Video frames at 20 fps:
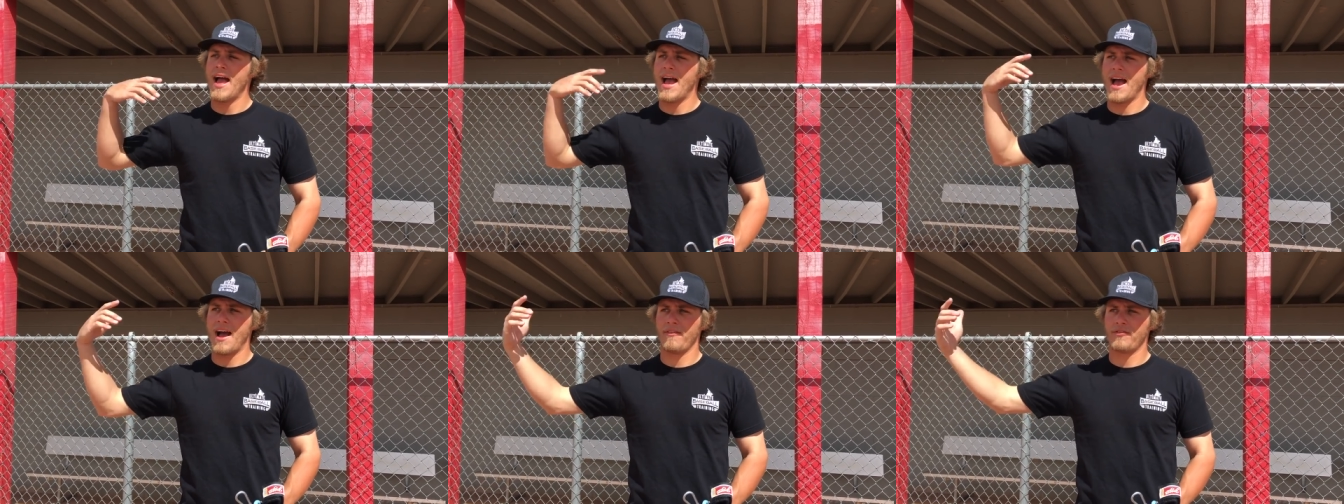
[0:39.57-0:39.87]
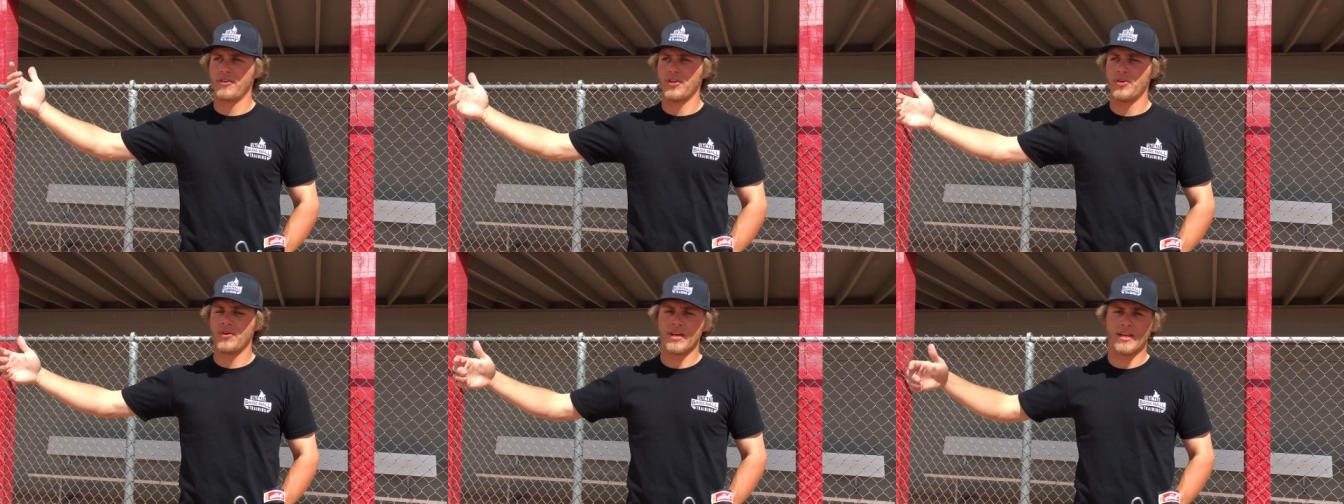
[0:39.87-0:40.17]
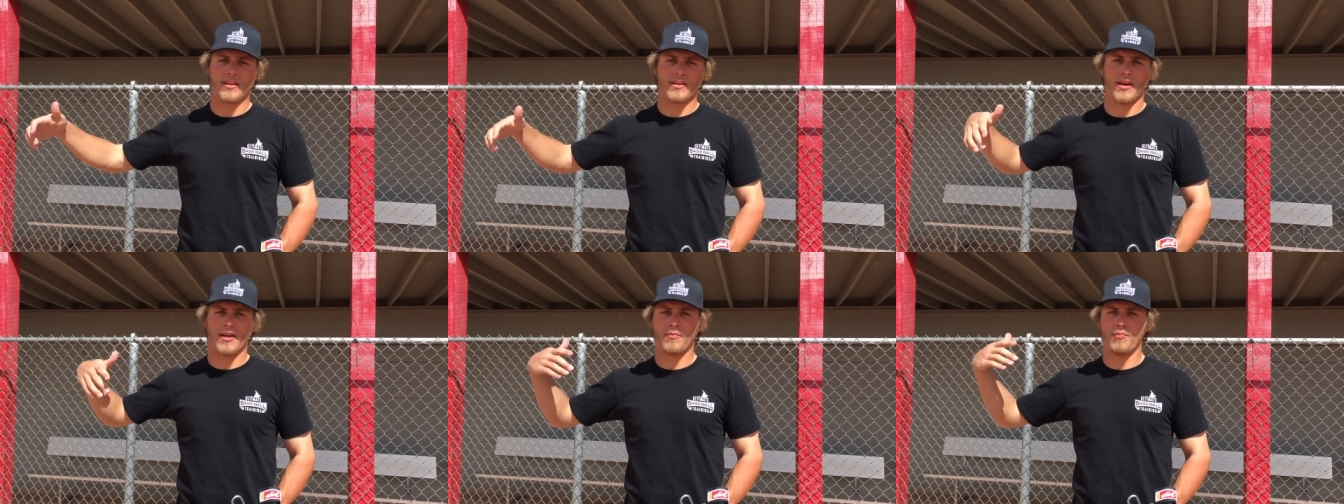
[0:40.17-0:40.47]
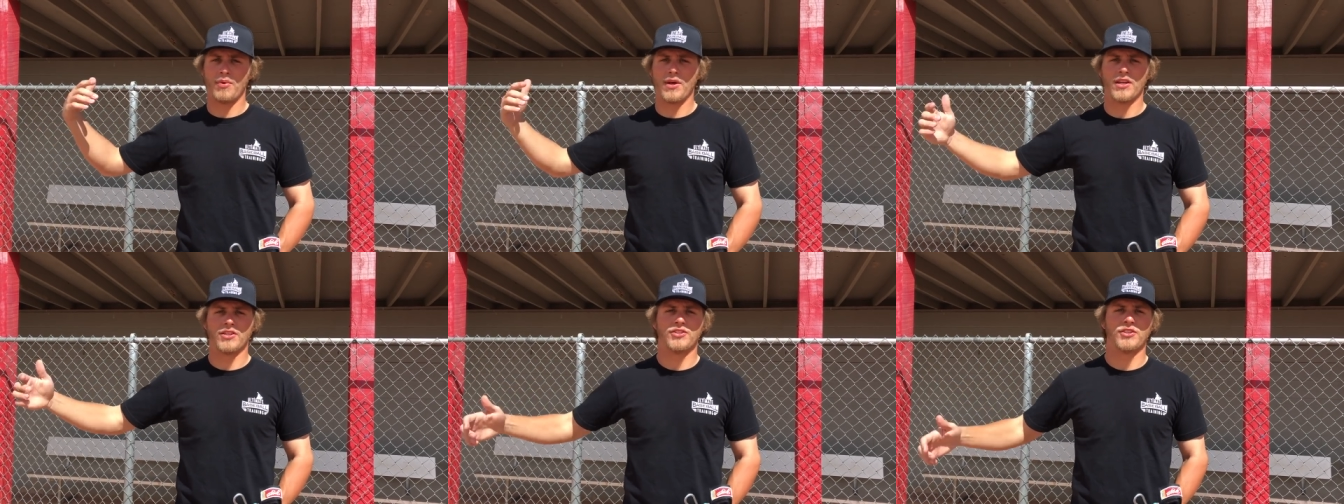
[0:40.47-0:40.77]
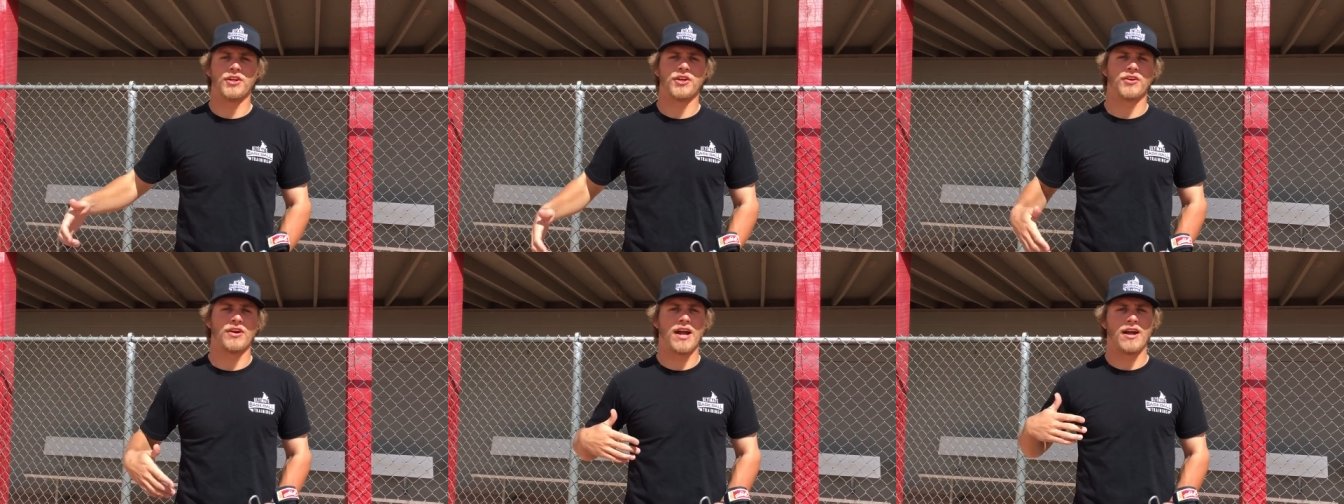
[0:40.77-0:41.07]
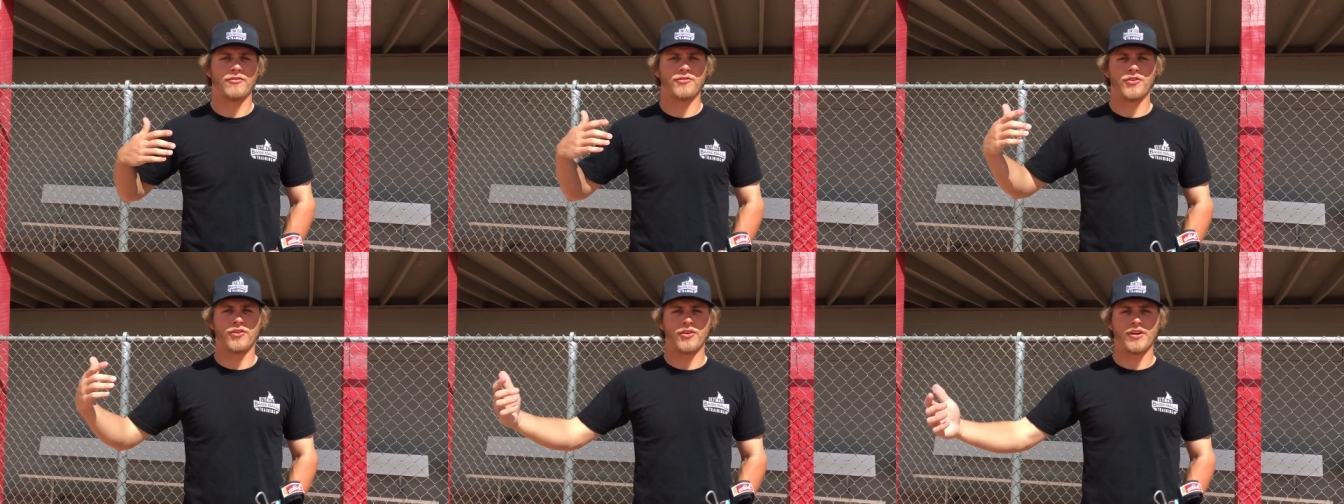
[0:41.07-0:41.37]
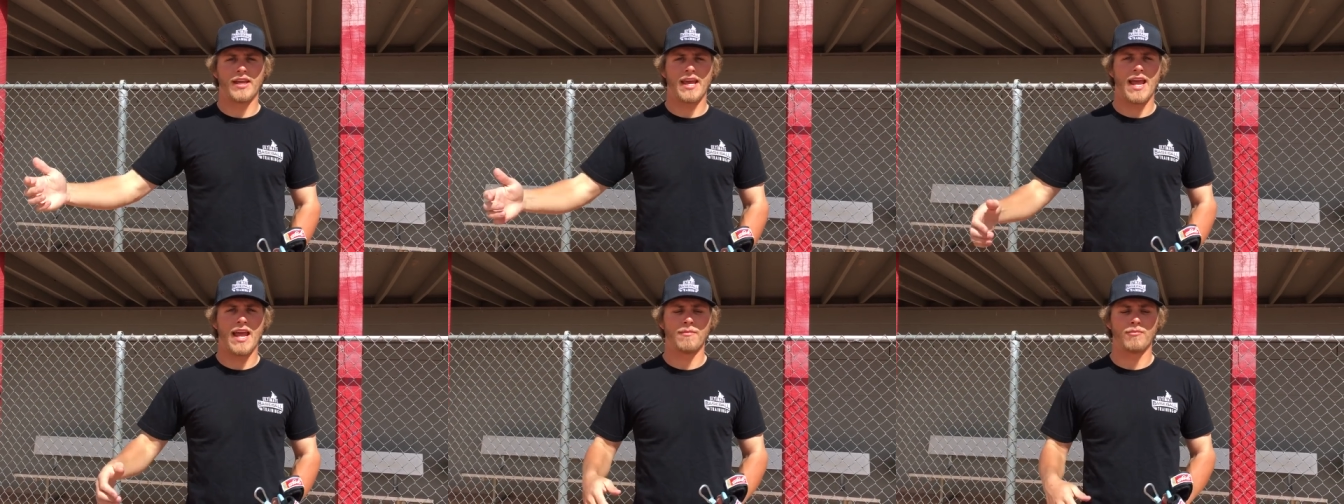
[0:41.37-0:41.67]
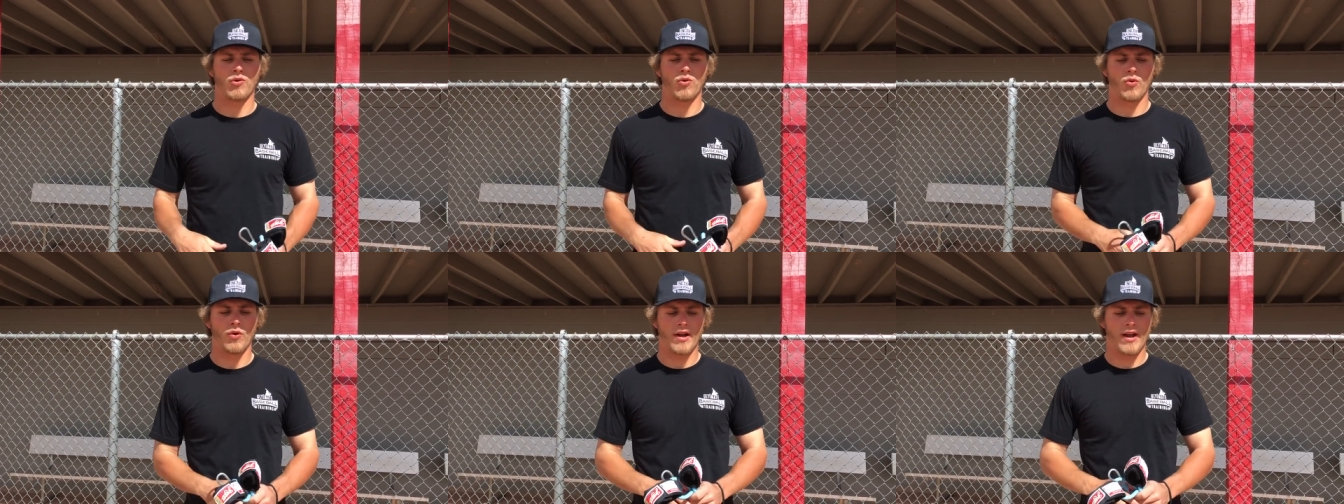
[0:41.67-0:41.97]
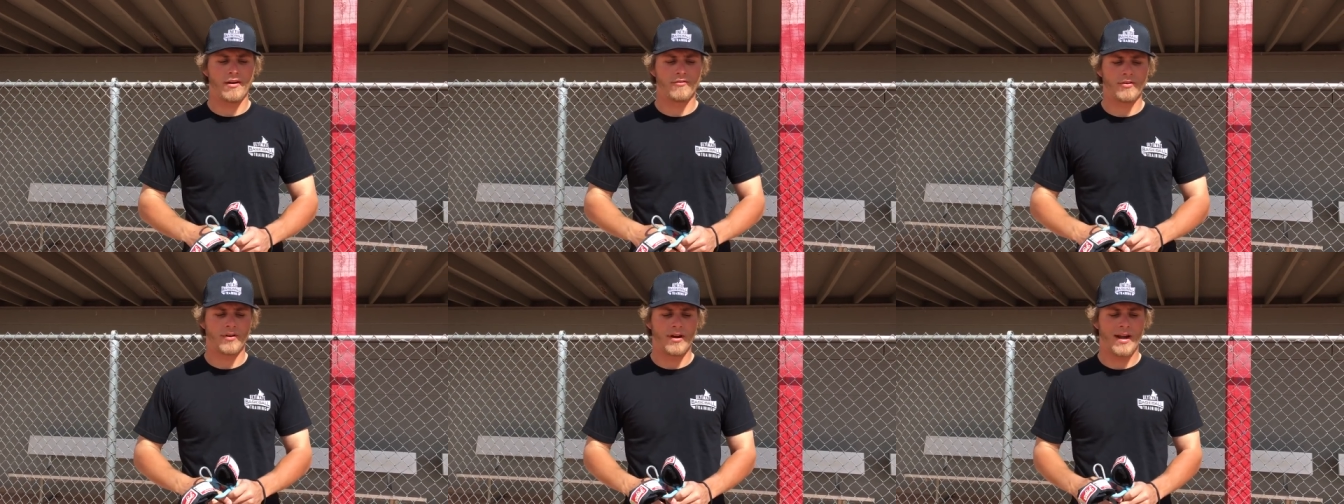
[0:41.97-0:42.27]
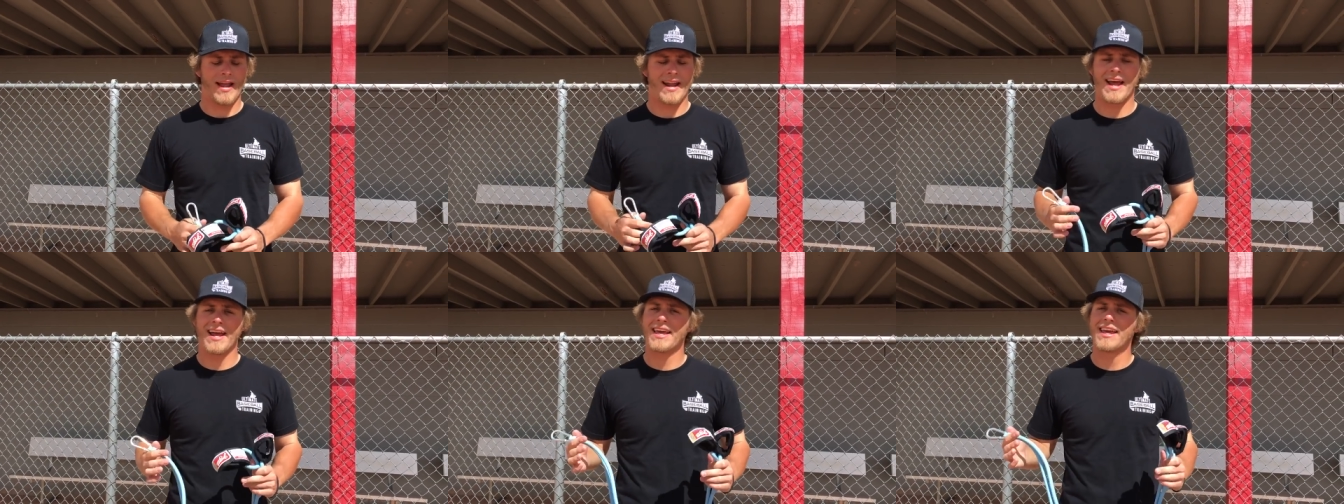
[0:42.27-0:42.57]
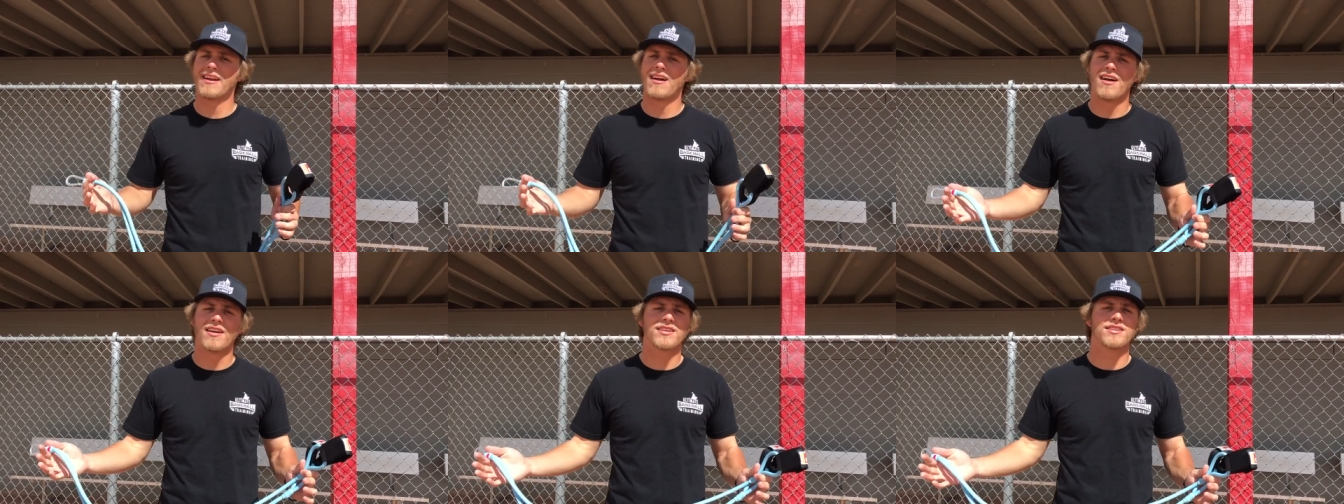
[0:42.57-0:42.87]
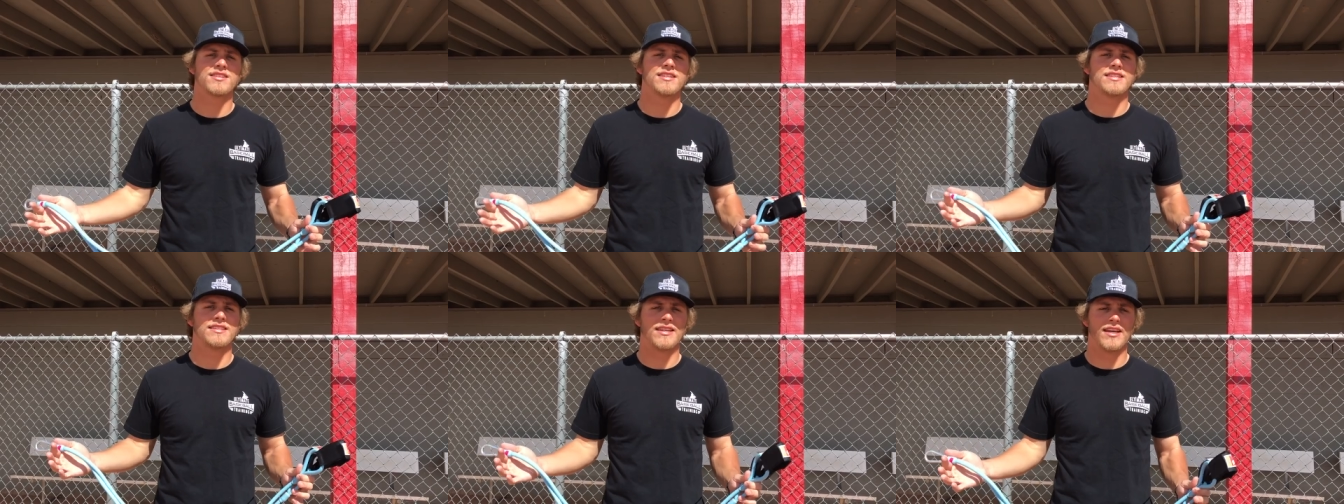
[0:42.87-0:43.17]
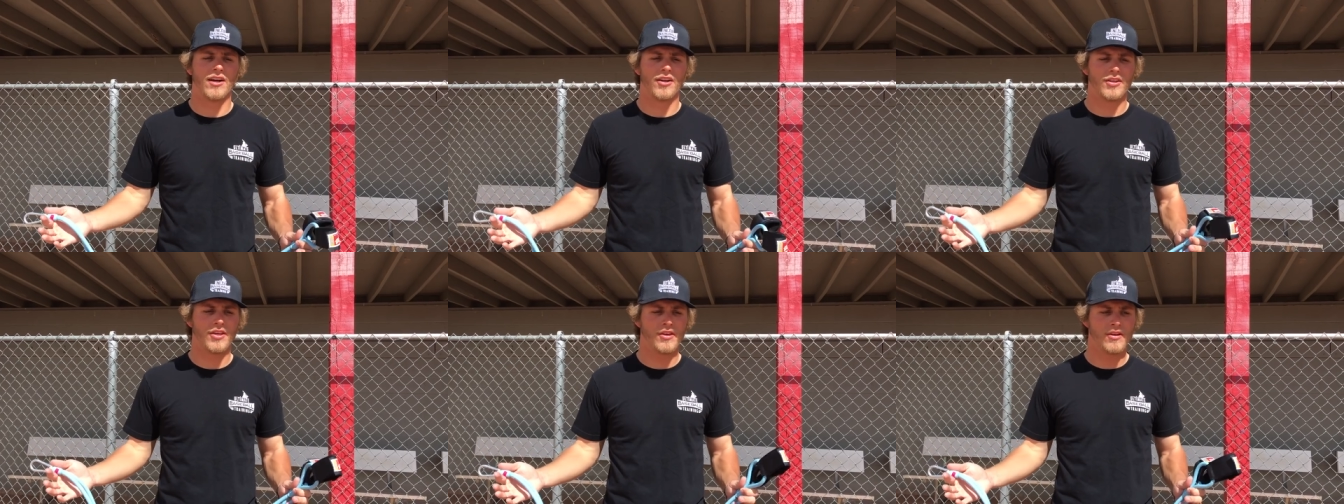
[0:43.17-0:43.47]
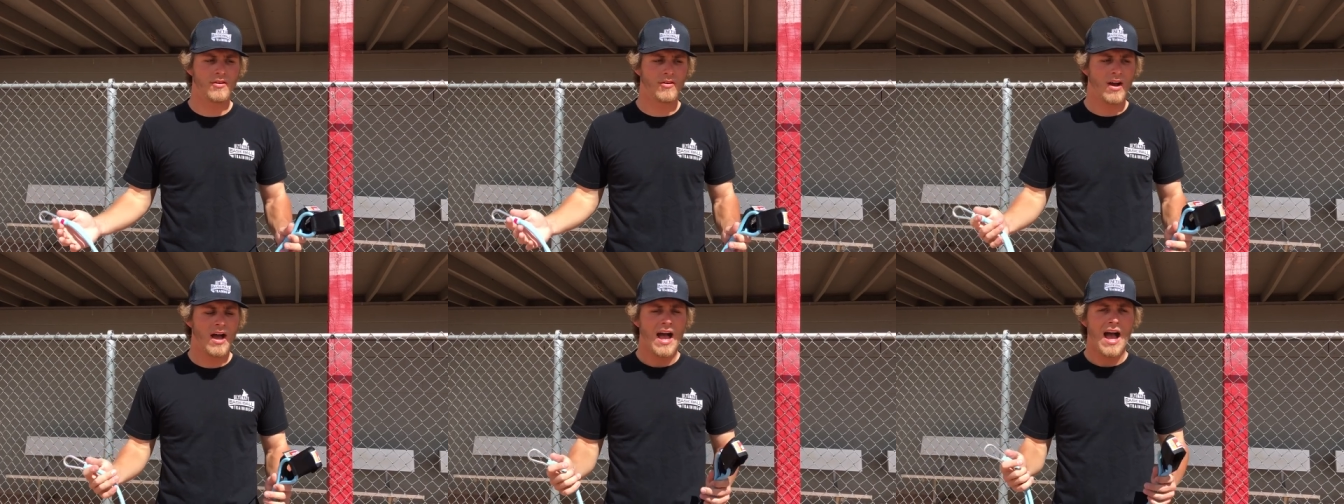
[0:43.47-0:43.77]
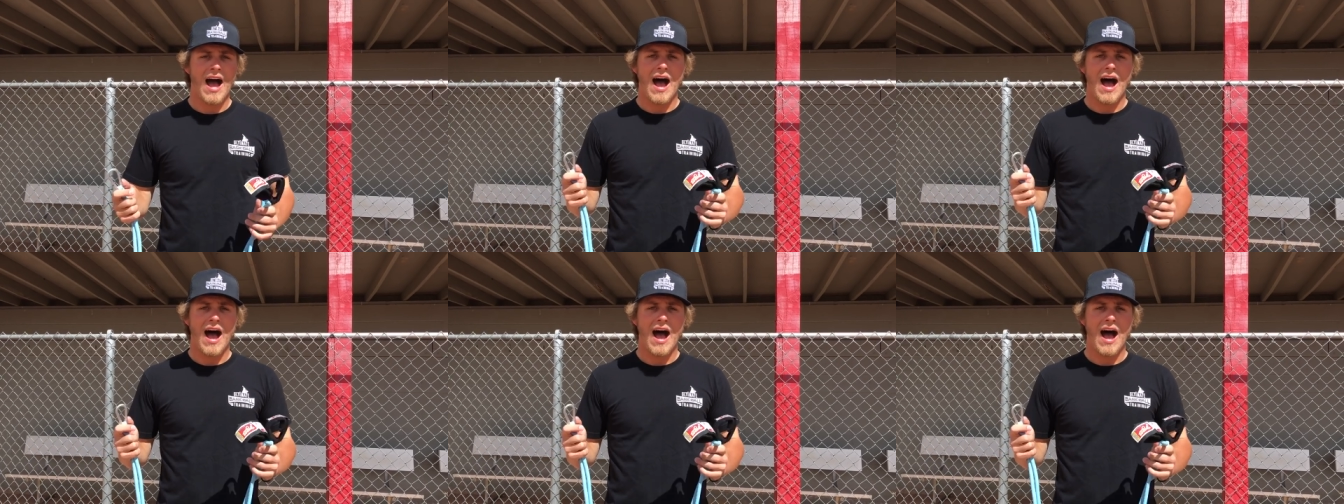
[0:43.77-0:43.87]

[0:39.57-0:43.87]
after you get done pitching or after a game or whatever. And I can honestly tell you,